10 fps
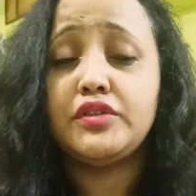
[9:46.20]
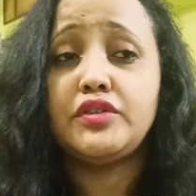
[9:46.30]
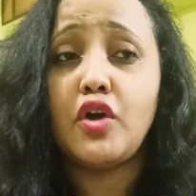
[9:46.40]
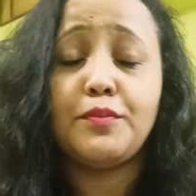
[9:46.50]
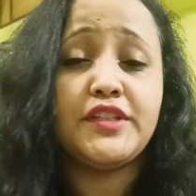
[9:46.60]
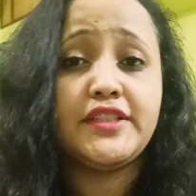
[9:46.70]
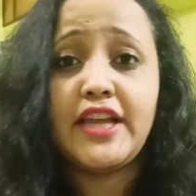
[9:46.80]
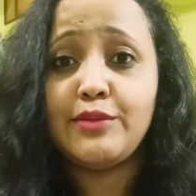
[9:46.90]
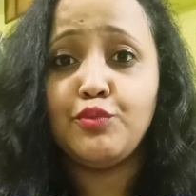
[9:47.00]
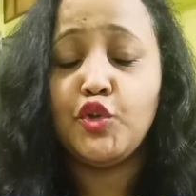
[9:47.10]
topics
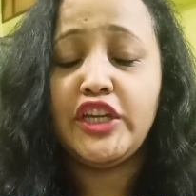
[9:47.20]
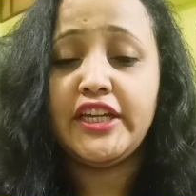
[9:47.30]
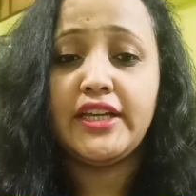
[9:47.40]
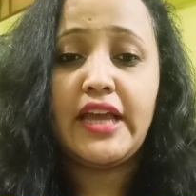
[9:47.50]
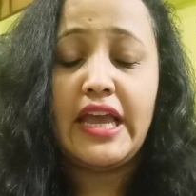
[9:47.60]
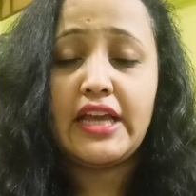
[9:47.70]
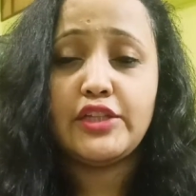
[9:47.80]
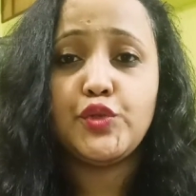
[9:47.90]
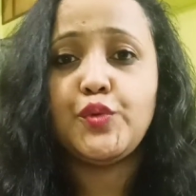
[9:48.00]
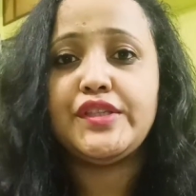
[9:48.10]
like bullying
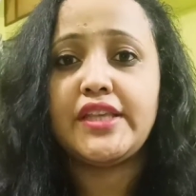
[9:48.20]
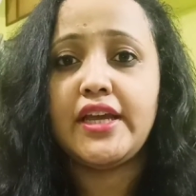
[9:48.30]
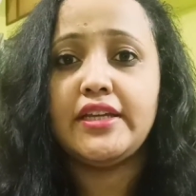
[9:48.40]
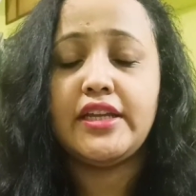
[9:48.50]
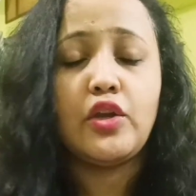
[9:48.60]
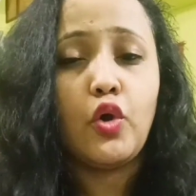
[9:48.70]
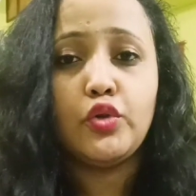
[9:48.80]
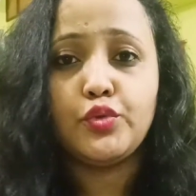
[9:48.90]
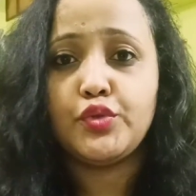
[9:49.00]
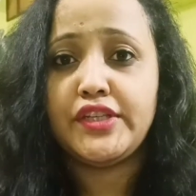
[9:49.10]
and suicide and
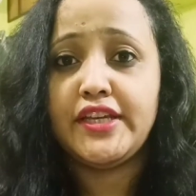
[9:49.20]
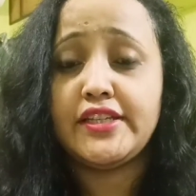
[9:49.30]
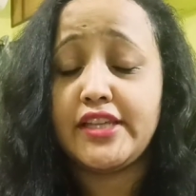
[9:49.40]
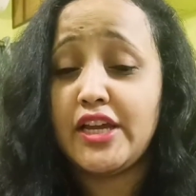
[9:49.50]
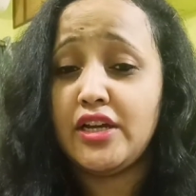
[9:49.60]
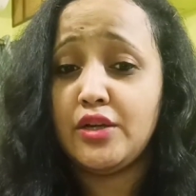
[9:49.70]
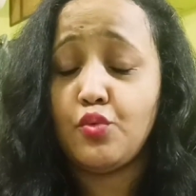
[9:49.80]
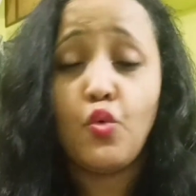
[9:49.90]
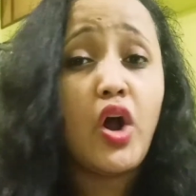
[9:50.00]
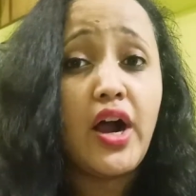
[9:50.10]
all those things,
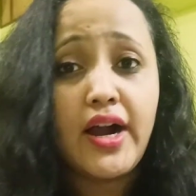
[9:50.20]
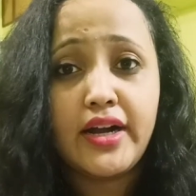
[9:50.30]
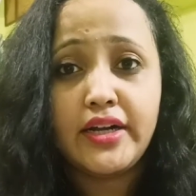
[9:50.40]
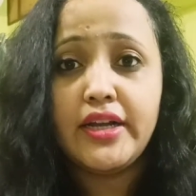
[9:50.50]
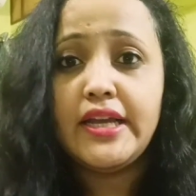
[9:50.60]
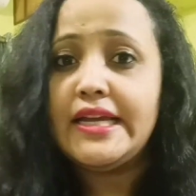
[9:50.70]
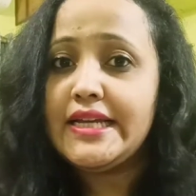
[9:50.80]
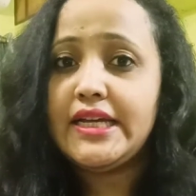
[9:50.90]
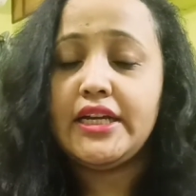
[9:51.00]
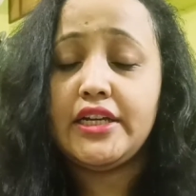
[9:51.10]
war,
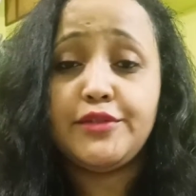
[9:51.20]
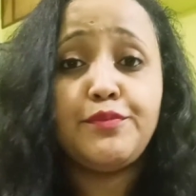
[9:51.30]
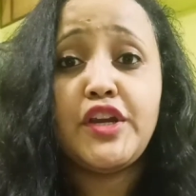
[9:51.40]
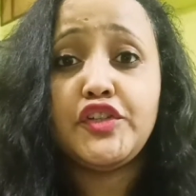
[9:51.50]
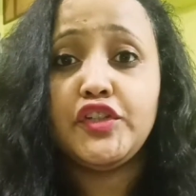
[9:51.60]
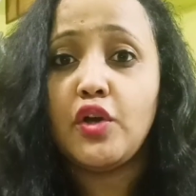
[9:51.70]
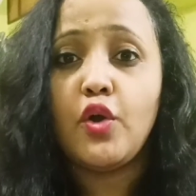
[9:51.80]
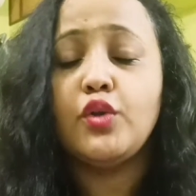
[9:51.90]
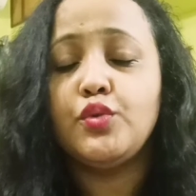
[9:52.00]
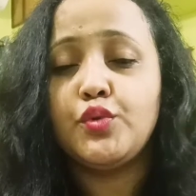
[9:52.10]
depression,
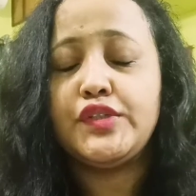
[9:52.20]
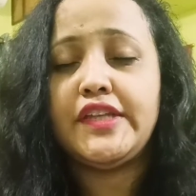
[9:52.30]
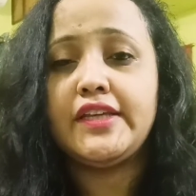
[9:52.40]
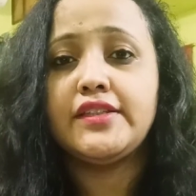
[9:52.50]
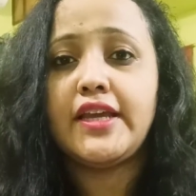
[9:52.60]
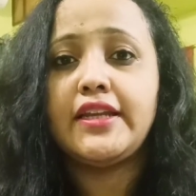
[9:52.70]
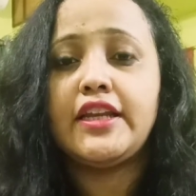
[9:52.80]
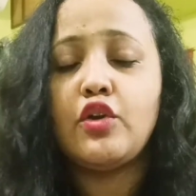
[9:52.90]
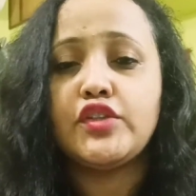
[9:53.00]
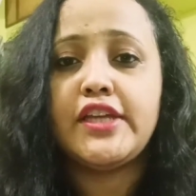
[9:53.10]
all those things, and
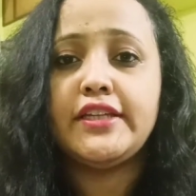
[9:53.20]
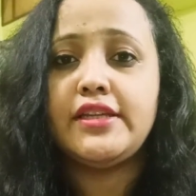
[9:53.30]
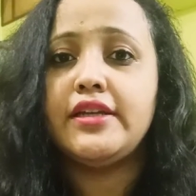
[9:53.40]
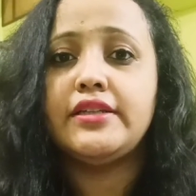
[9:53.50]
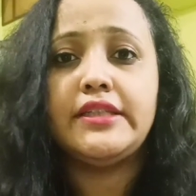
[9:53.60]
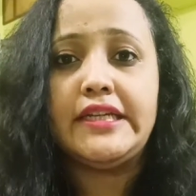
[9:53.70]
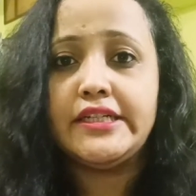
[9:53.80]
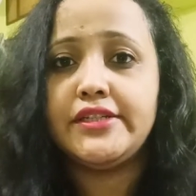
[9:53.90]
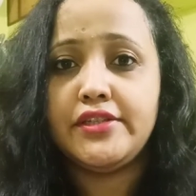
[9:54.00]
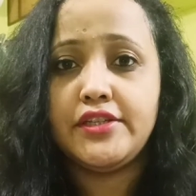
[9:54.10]
alongside that there
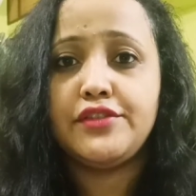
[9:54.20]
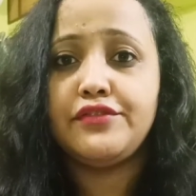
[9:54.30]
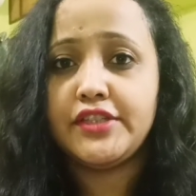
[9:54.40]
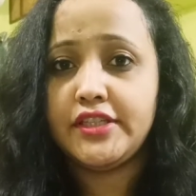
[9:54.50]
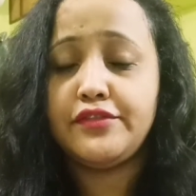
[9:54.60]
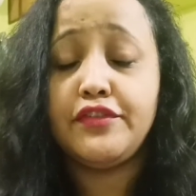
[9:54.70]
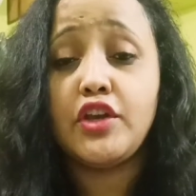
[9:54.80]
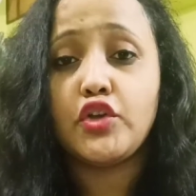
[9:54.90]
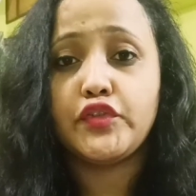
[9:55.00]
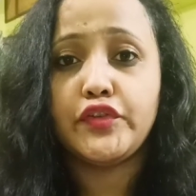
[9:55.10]
is this
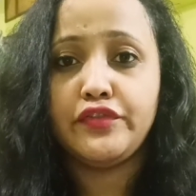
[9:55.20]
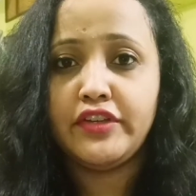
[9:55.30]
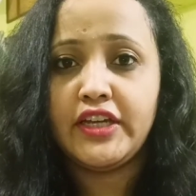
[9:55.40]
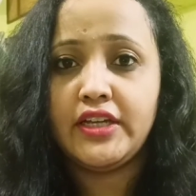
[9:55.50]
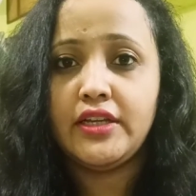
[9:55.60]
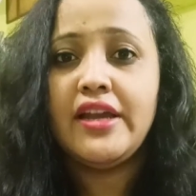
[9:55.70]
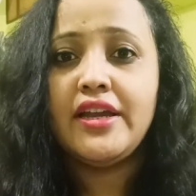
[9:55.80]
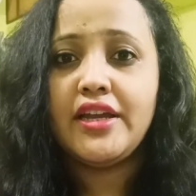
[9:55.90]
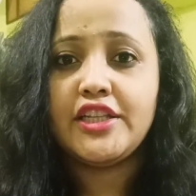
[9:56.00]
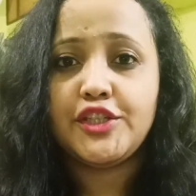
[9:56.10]
philosophical
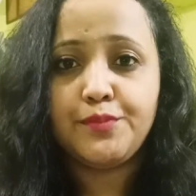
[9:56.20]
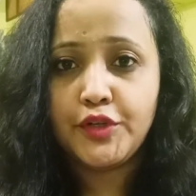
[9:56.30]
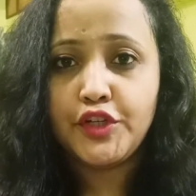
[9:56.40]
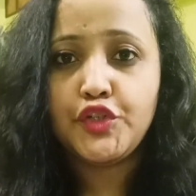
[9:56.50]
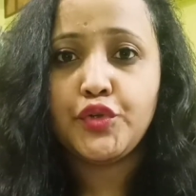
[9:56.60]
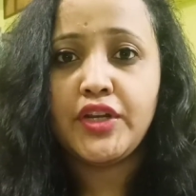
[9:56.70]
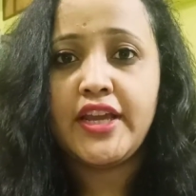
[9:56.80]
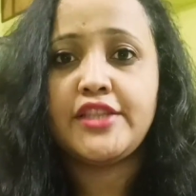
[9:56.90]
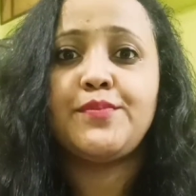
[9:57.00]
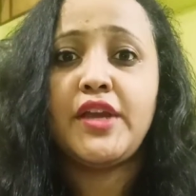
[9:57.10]
and spiritual
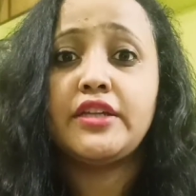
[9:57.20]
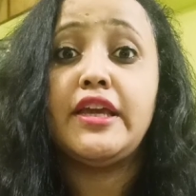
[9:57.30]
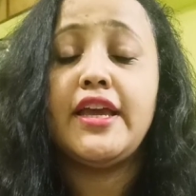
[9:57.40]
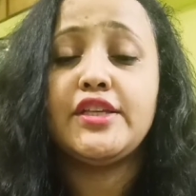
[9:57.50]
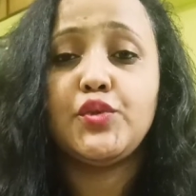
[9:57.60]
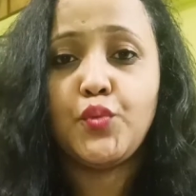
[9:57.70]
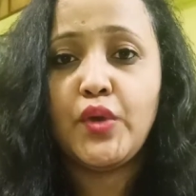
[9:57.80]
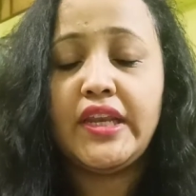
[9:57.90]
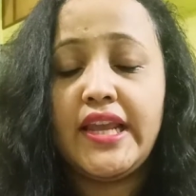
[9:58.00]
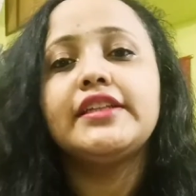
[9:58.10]
aspect as
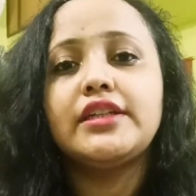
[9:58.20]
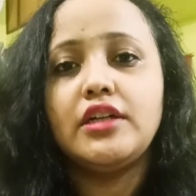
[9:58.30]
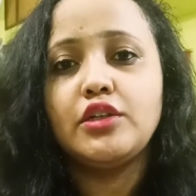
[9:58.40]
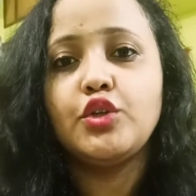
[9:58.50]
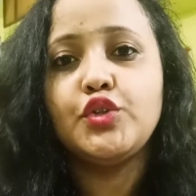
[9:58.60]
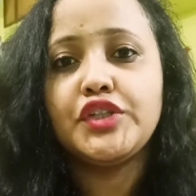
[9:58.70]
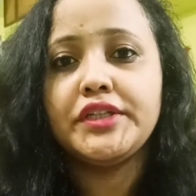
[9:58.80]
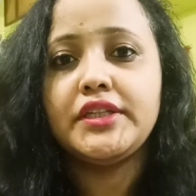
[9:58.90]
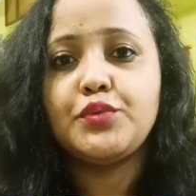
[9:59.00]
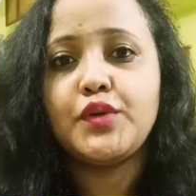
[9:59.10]
well. I think the
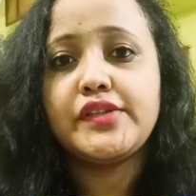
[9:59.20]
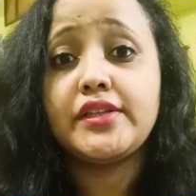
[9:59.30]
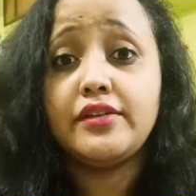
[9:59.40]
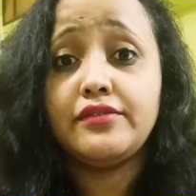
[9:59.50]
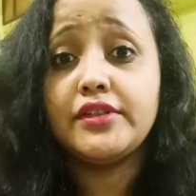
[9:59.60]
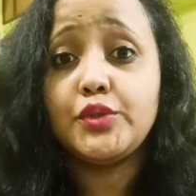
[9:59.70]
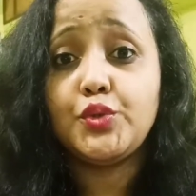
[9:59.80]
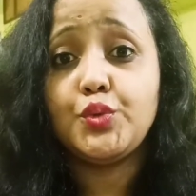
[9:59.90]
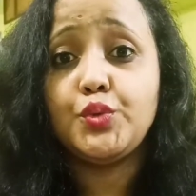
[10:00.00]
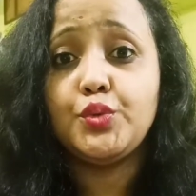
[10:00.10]
conclusion that was given
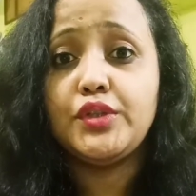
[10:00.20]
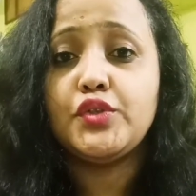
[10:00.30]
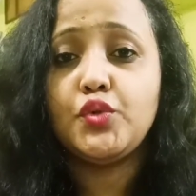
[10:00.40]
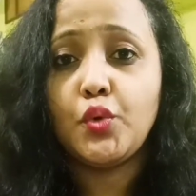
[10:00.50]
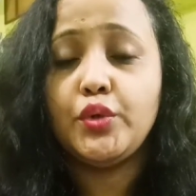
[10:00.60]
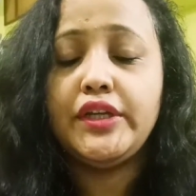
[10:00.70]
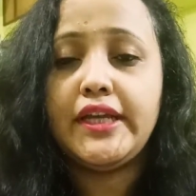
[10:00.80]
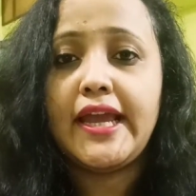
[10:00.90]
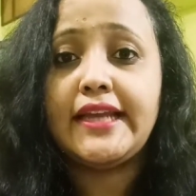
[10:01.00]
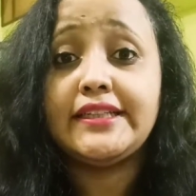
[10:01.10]
to the
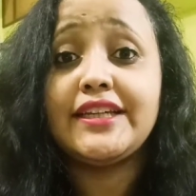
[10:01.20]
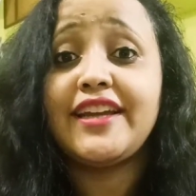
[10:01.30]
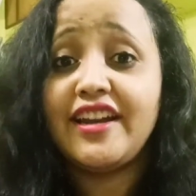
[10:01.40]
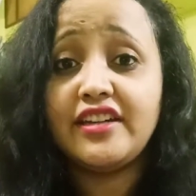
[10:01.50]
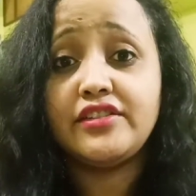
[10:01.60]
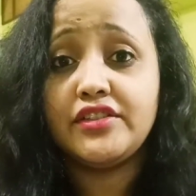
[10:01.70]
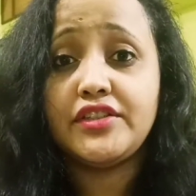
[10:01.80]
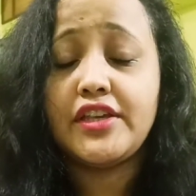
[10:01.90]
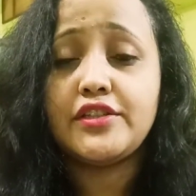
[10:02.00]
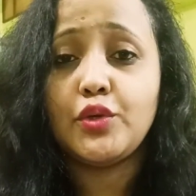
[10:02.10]
story and the
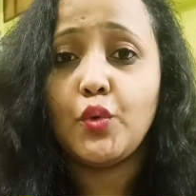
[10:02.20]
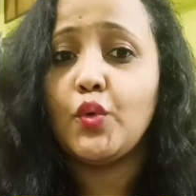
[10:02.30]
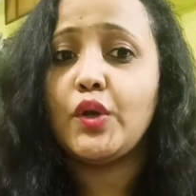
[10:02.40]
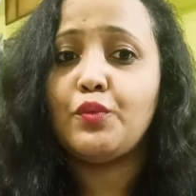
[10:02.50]
characters as a whole